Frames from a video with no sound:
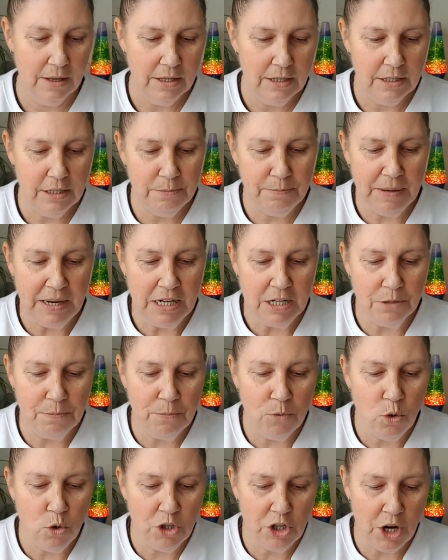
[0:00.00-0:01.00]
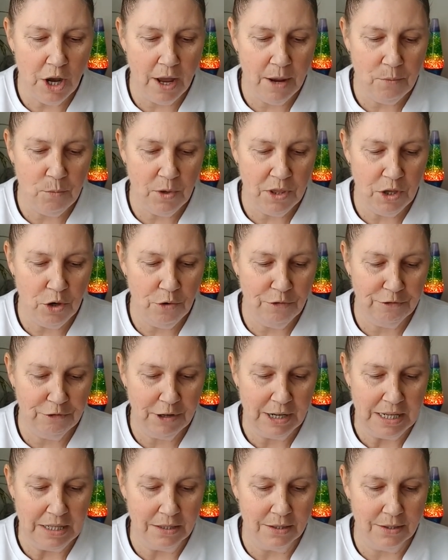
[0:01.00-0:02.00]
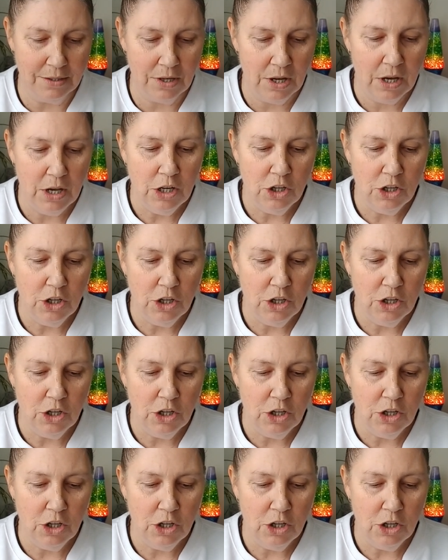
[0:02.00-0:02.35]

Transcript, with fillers: Spend more time with your friends.